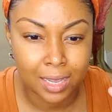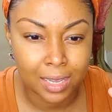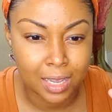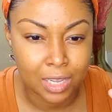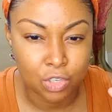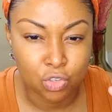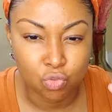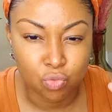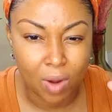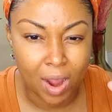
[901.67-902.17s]
like
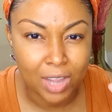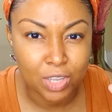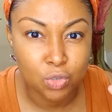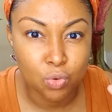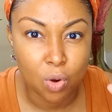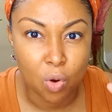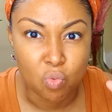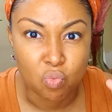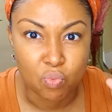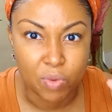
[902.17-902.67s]
it dried
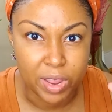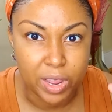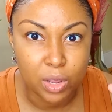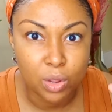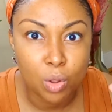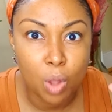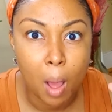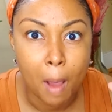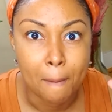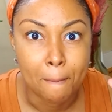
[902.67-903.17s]
to a
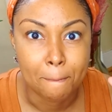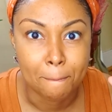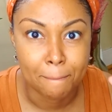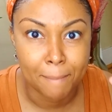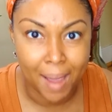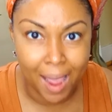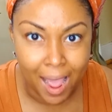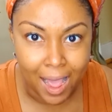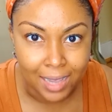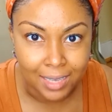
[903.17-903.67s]
real
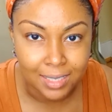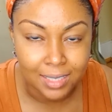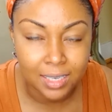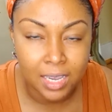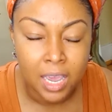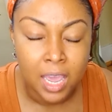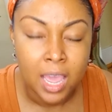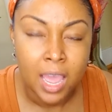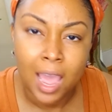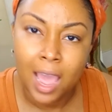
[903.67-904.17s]

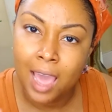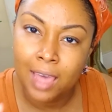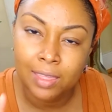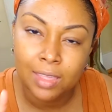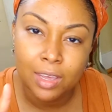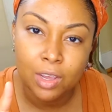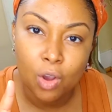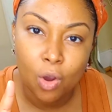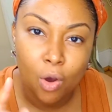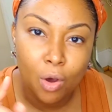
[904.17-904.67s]
mask. And
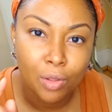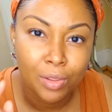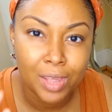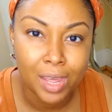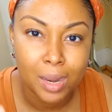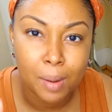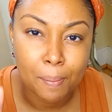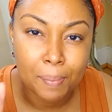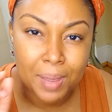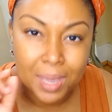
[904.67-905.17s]
they call
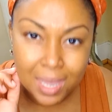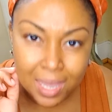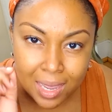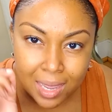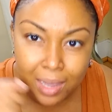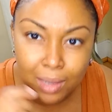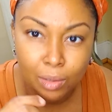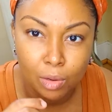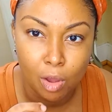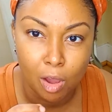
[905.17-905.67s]
that a
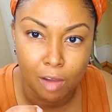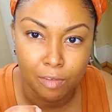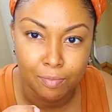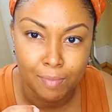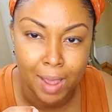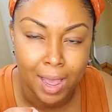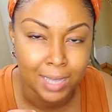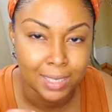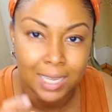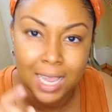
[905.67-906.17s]
peel
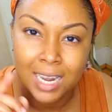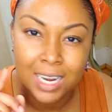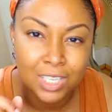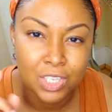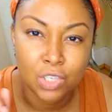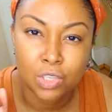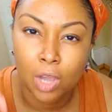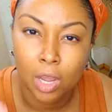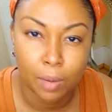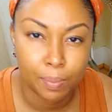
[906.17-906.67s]
off mask. And
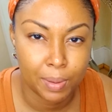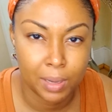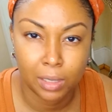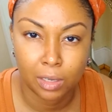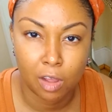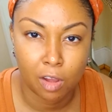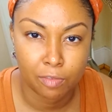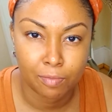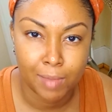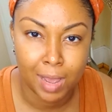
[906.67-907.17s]
it's not a
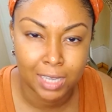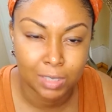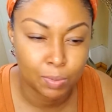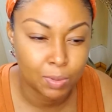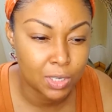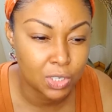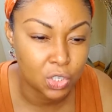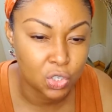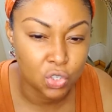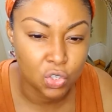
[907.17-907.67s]
peel off mask
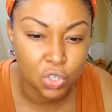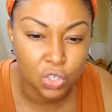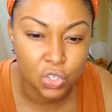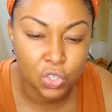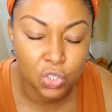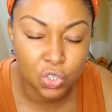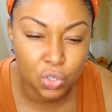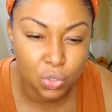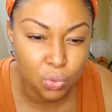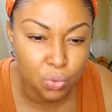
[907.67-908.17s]
because it's
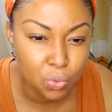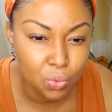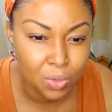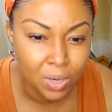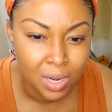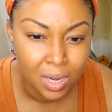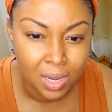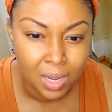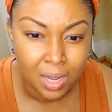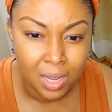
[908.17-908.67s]
just too,
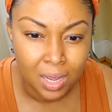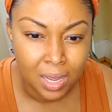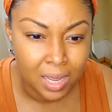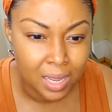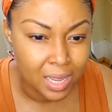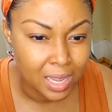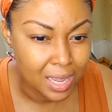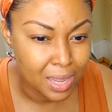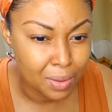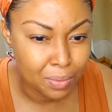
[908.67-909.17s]

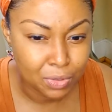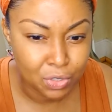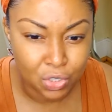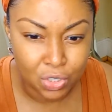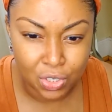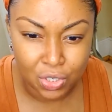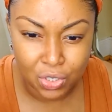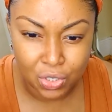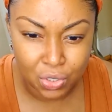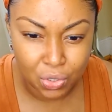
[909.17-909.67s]
it was
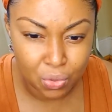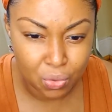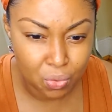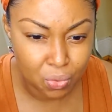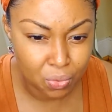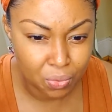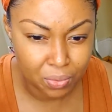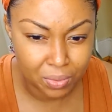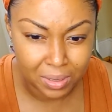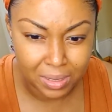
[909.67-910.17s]
just
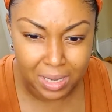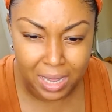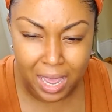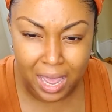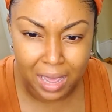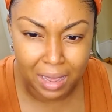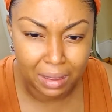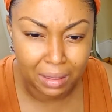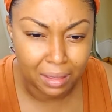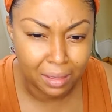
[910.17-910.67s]
too,
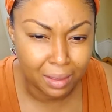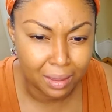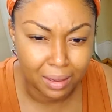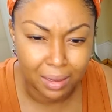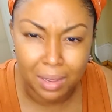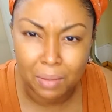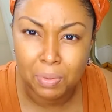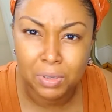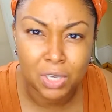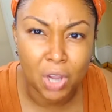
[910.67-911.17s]

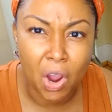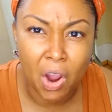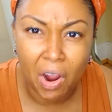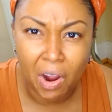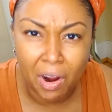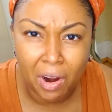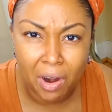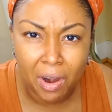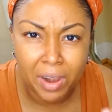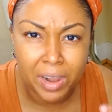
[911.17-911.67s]
it was
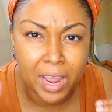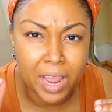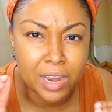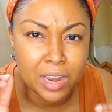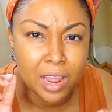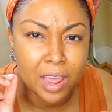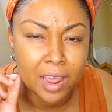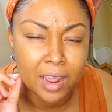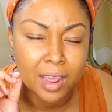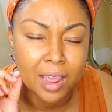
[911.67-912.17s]
hard.
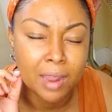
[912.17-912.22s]
And